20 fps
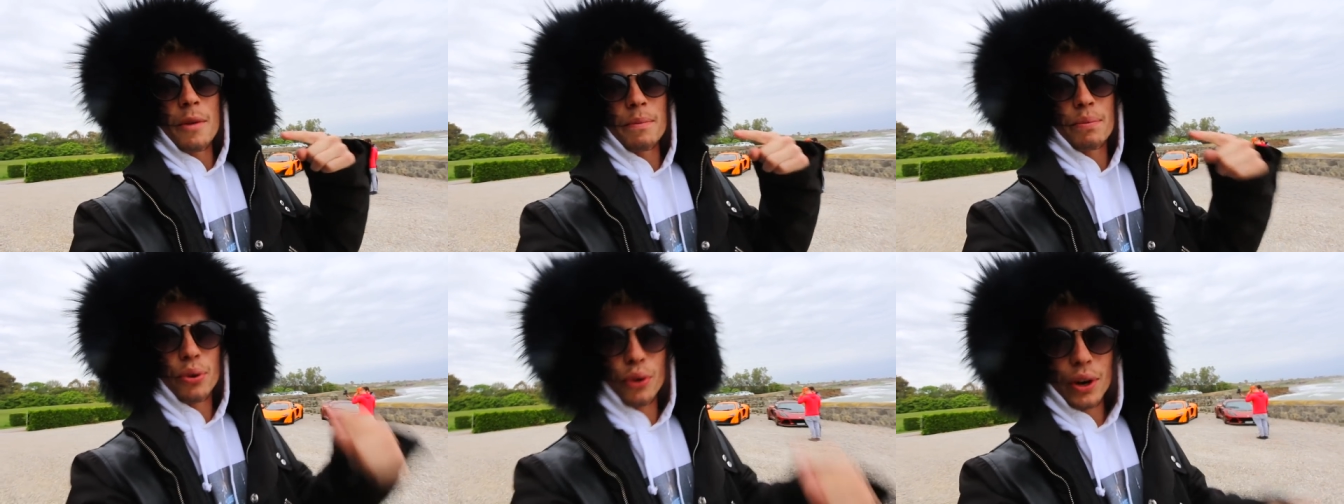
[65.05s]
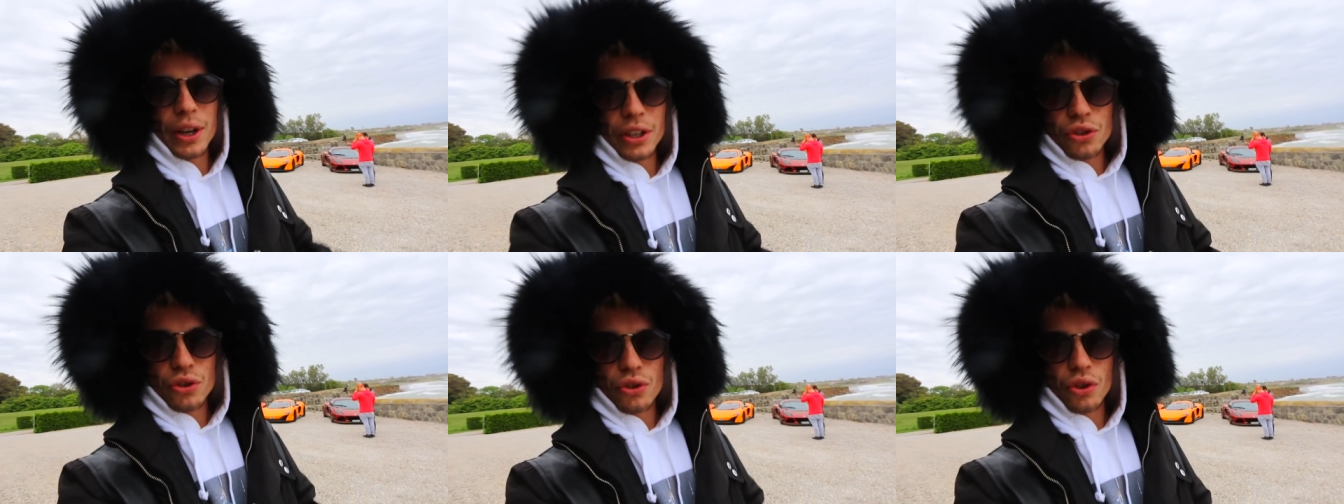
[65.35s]

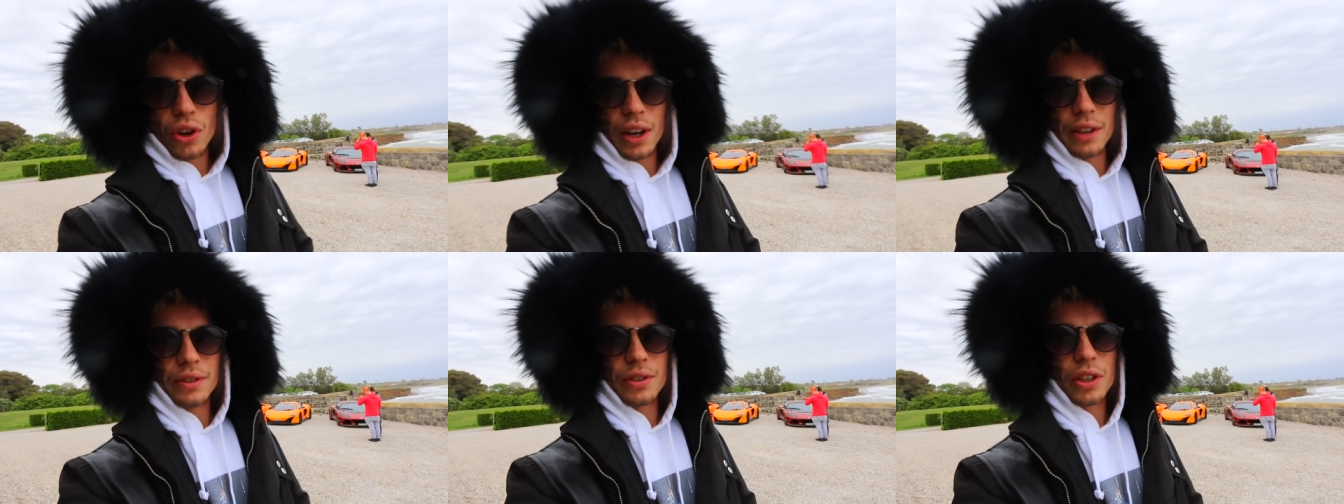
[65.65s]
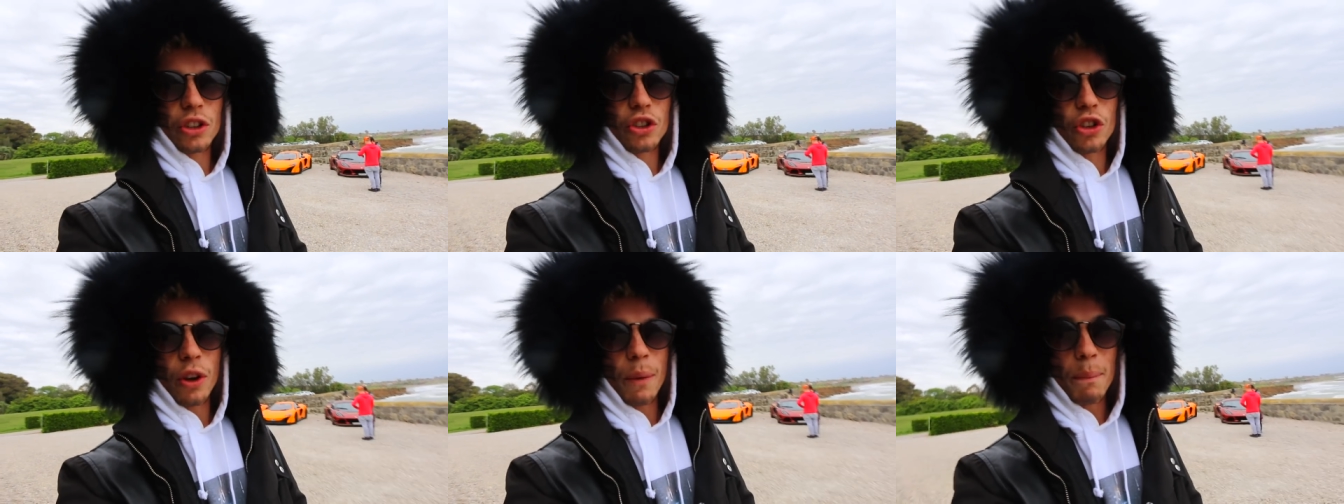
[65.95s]
press
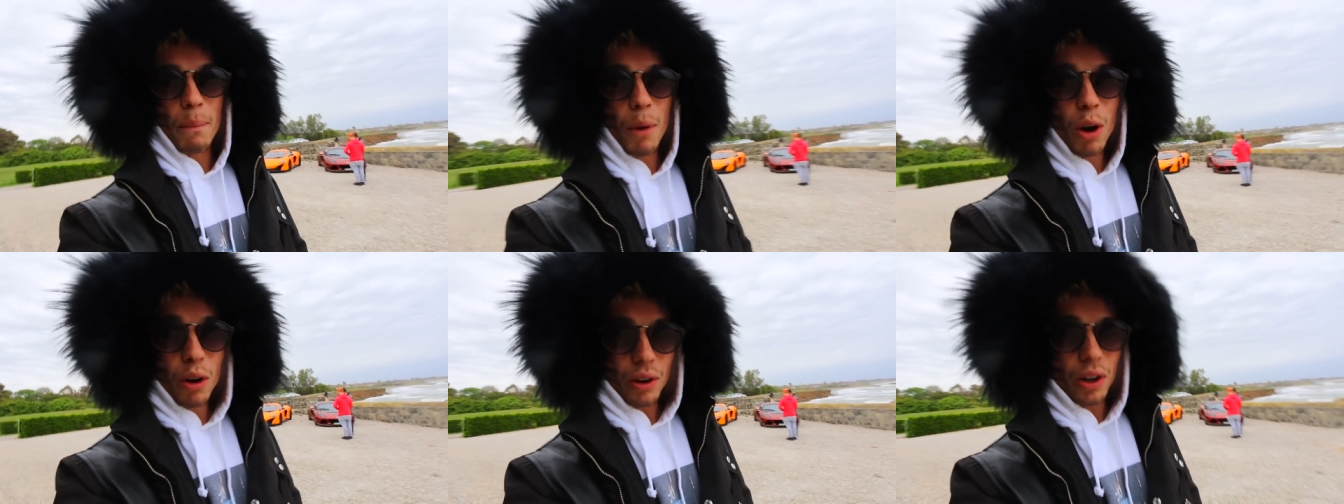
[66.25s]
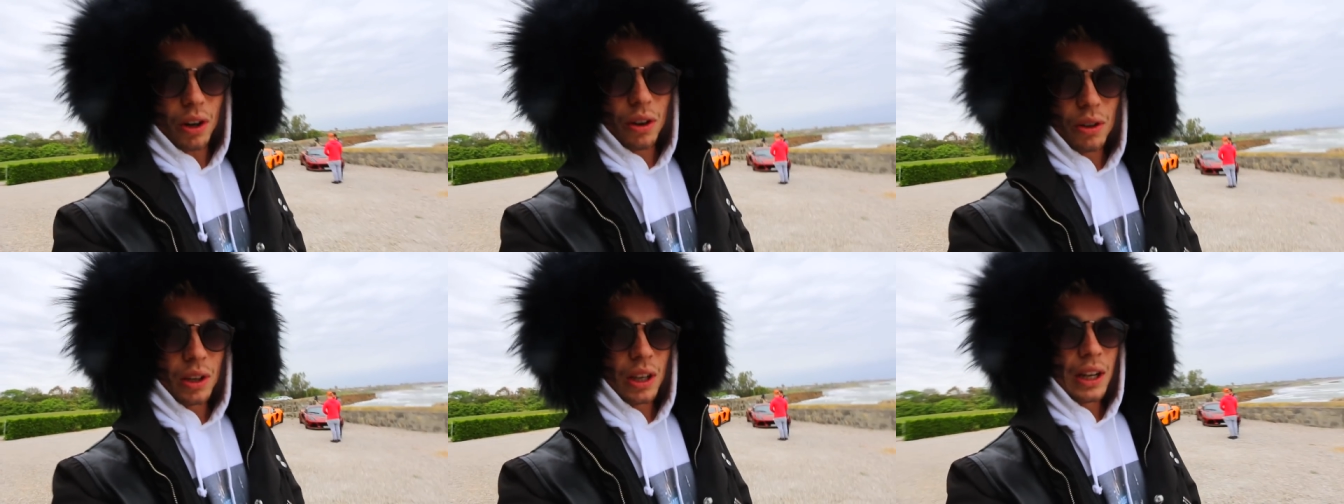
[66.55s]
drives
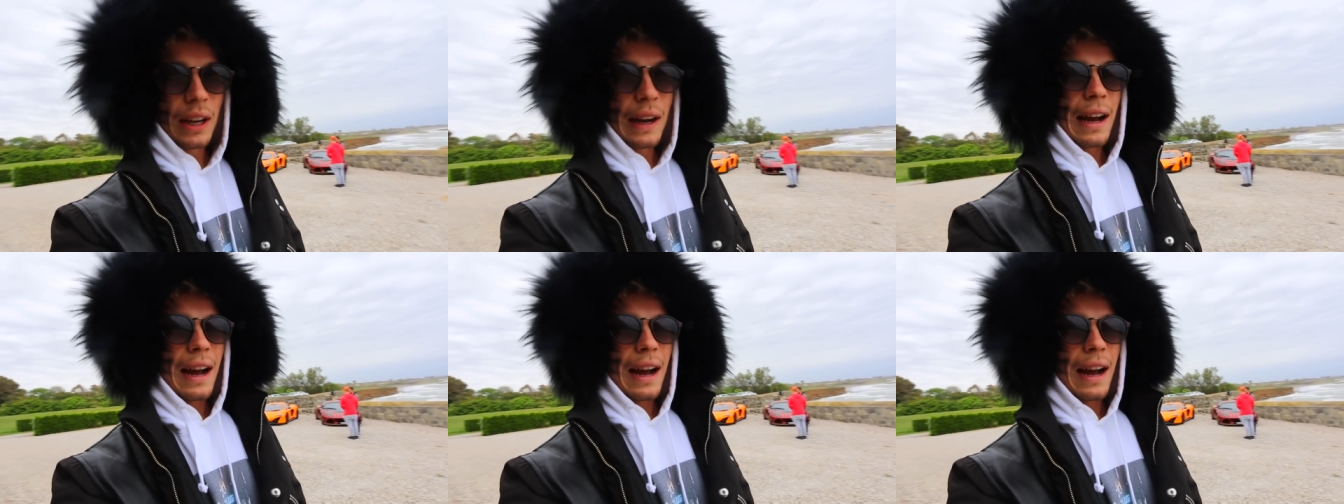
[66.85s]
tomorrow,